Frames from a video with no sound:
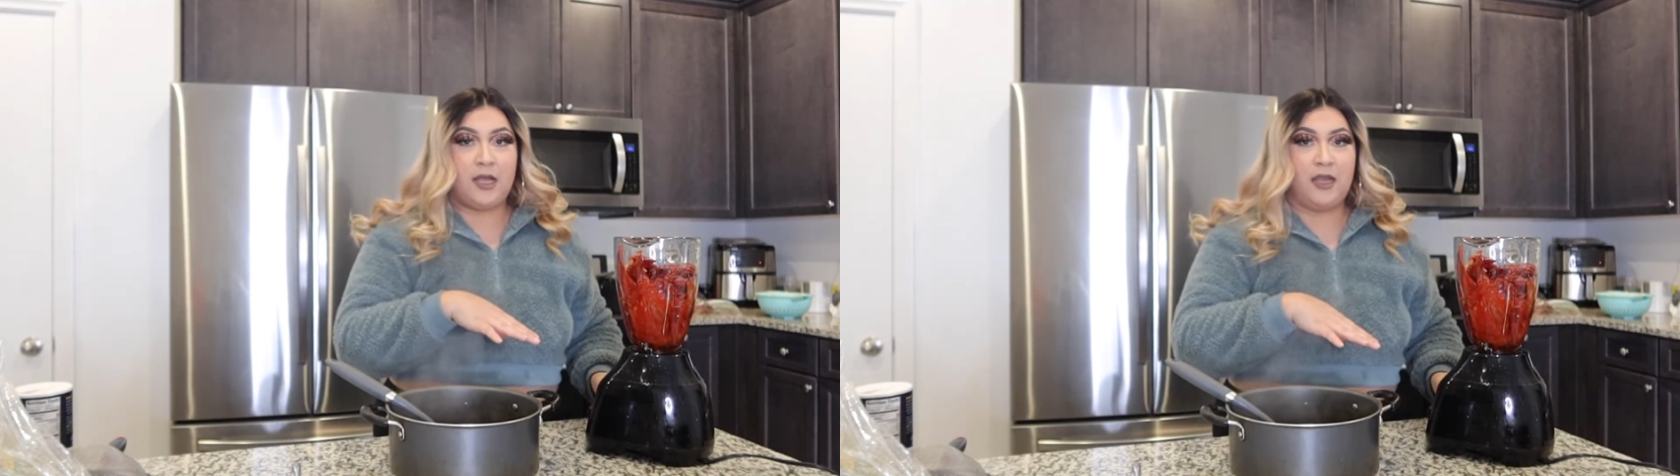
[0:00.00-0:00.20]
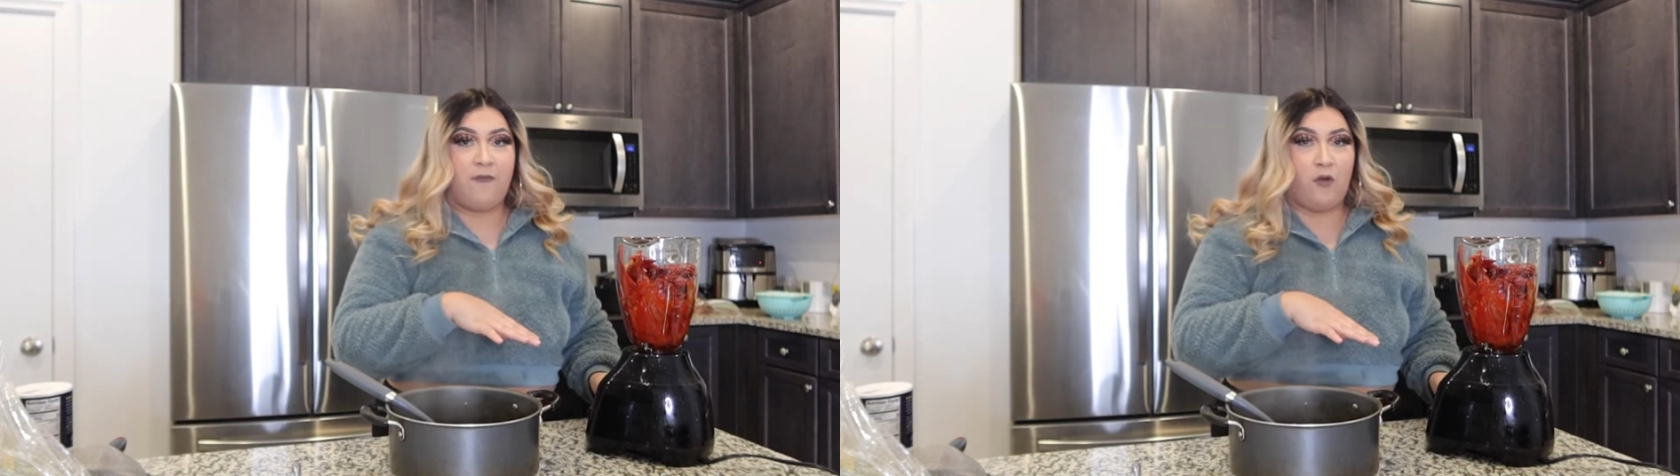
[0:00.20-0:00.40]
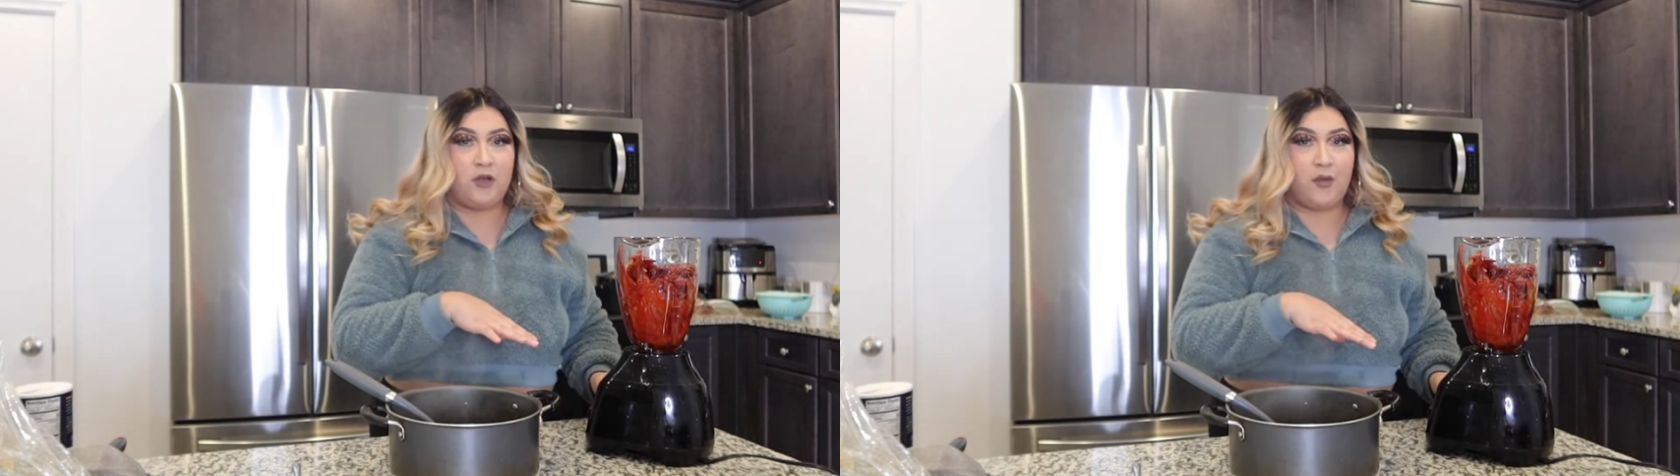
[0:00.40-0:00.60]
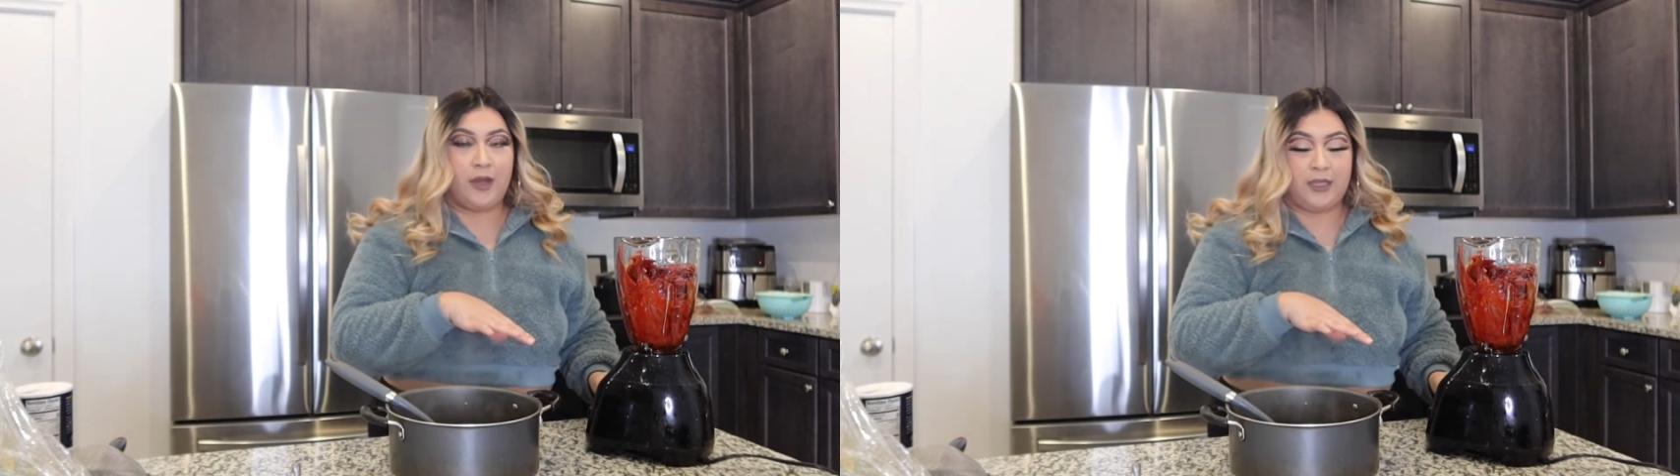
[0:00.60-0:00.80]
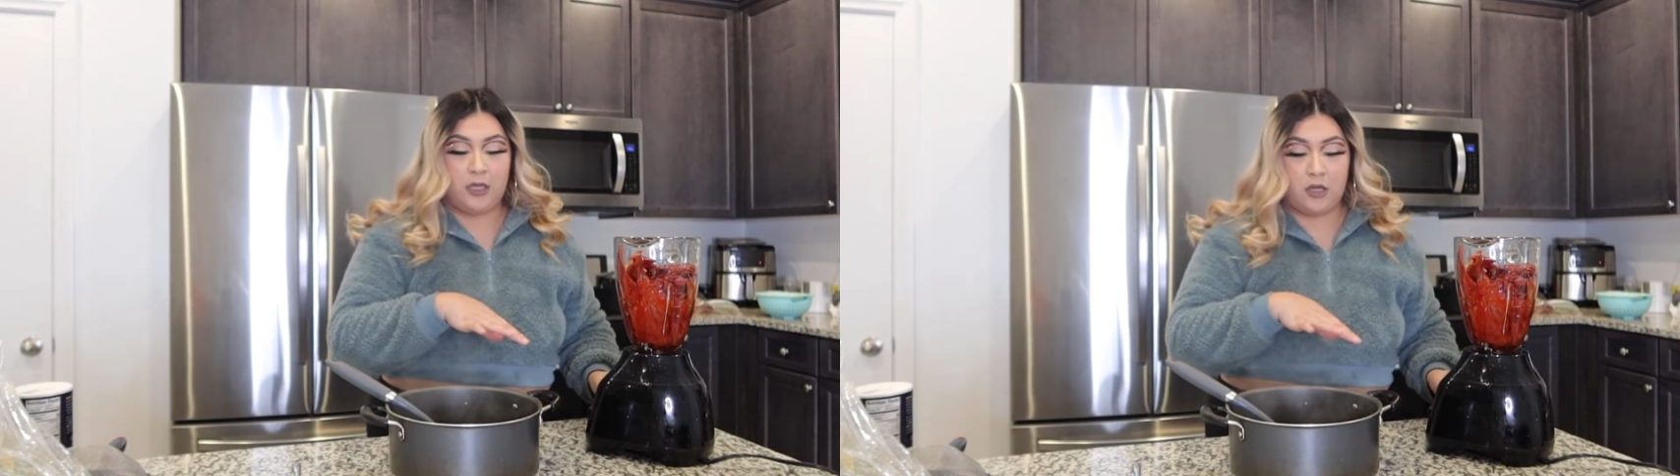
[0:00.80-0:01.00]
California
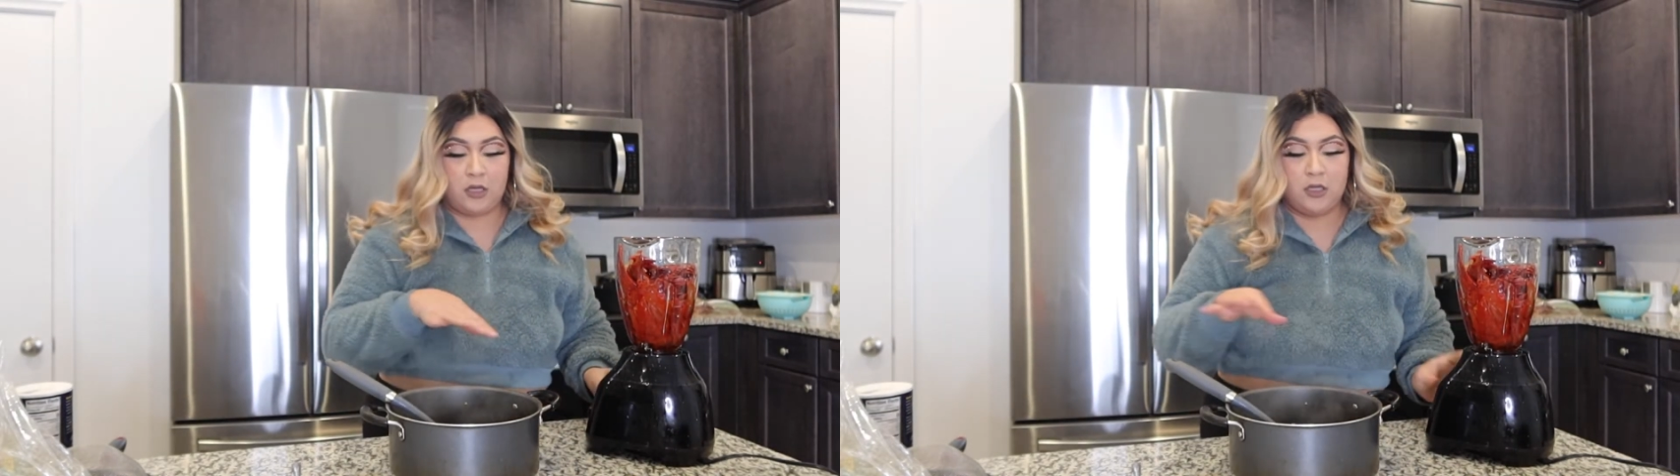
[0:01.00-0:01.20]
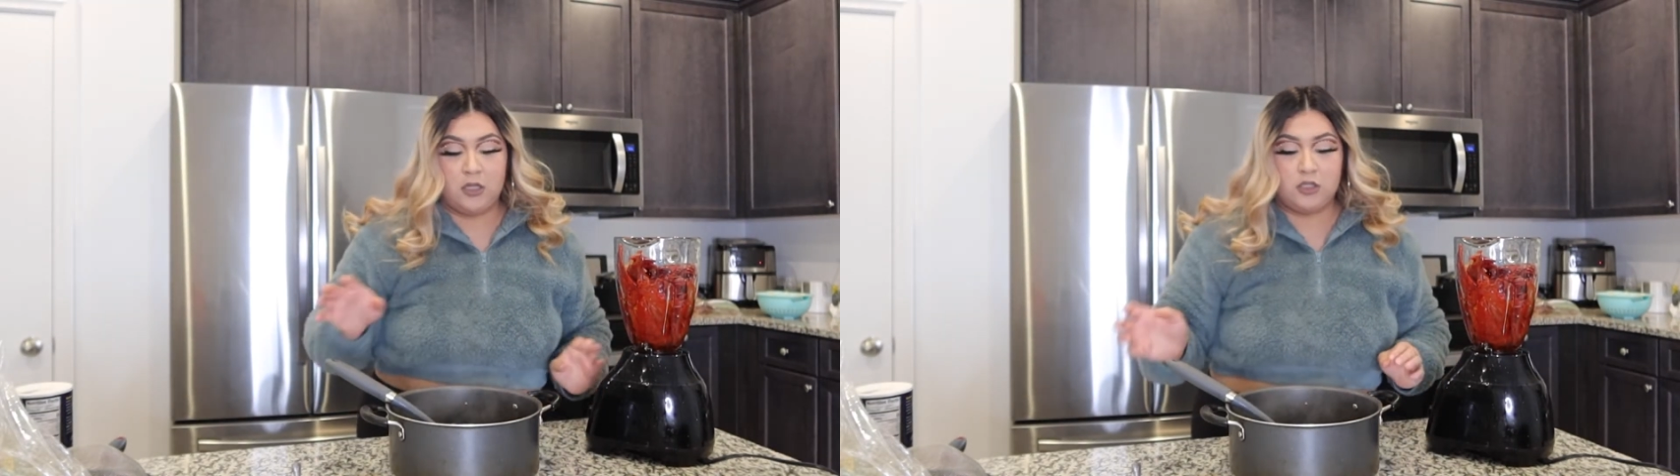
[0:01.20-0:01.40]
right here.